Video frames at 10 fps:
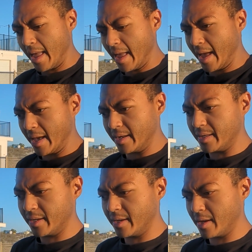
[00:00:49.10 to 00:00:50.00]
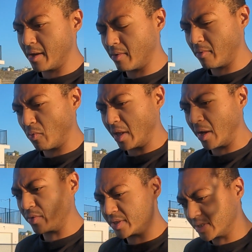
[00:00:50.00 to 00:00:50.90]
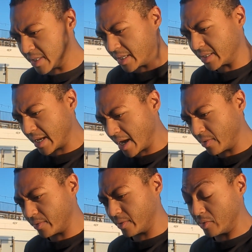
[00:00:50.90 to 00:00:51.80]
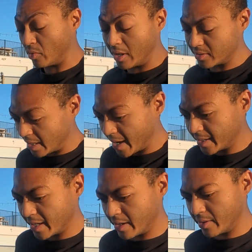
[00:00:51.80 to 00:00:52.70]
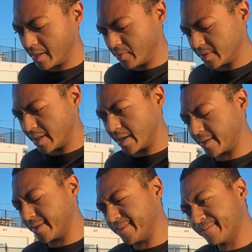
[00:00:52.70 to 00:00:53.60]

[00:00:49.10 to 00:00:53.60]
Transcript: And while I was sitting down, oh, while I was lying down, I was like,